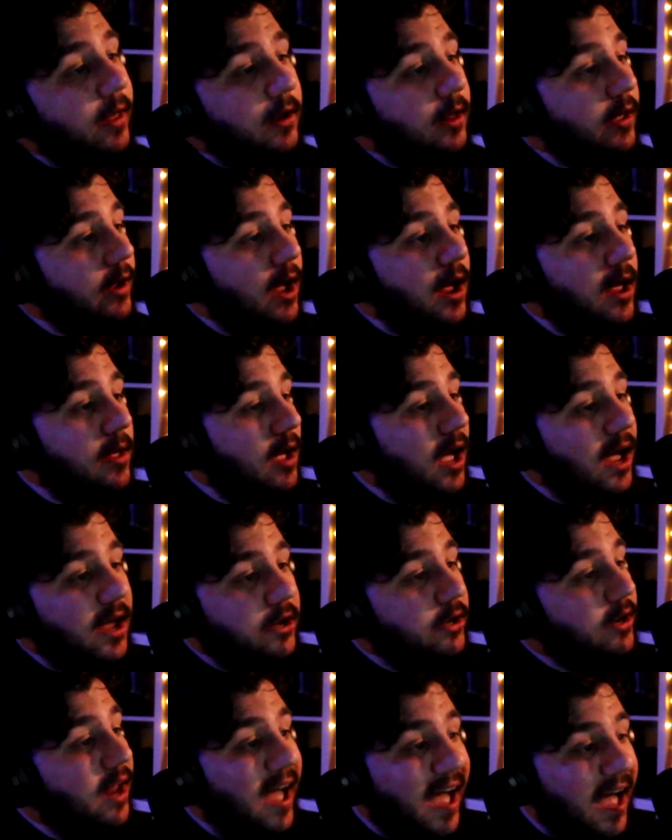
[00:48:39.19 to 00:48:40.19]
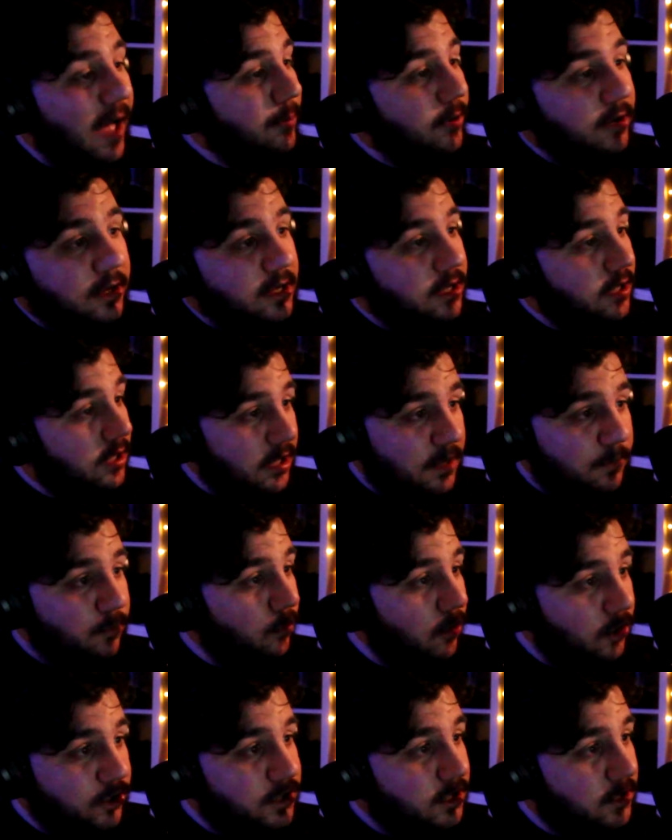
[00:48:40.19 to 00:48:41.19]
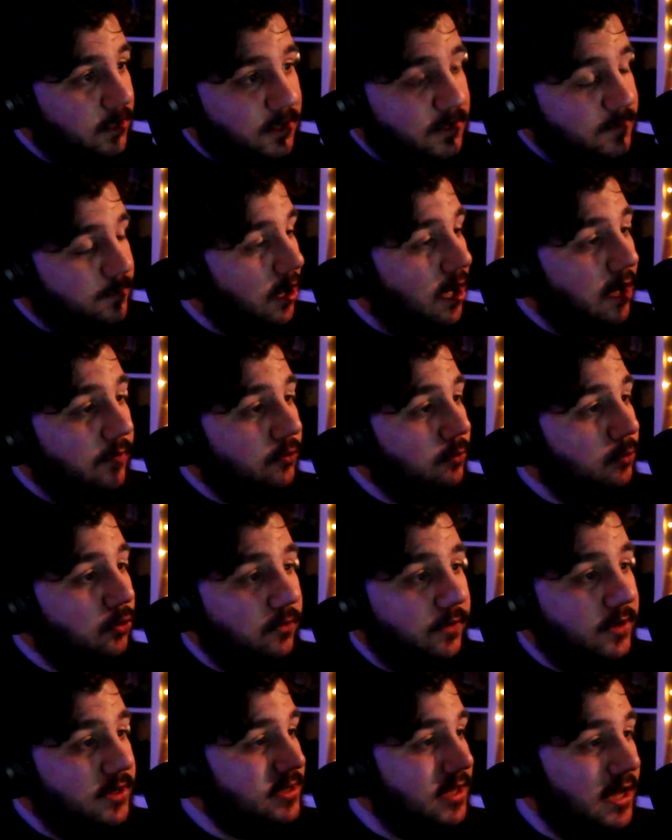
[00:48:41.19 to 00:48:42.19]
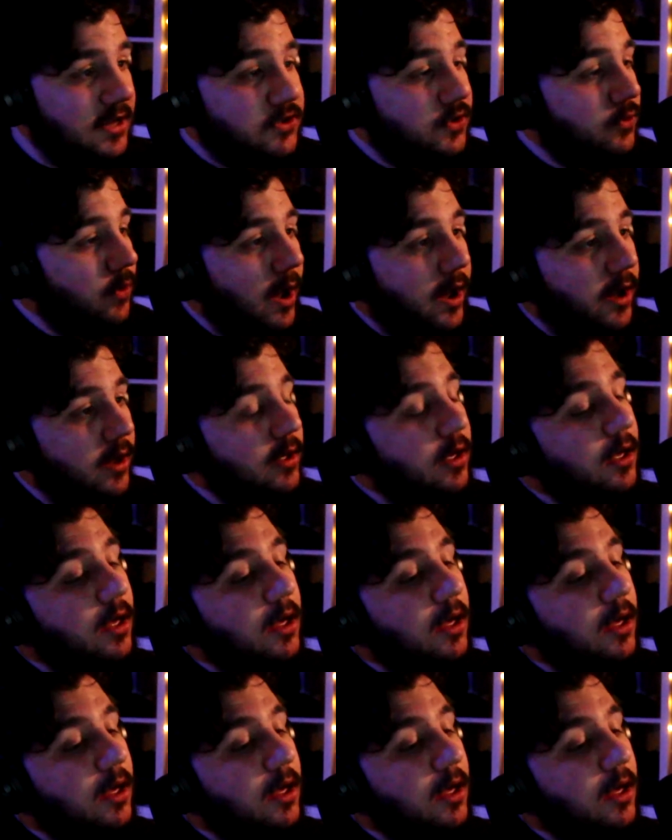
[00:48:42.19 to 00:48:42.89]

Like I could happily keep watching these Marvel movies. That's great.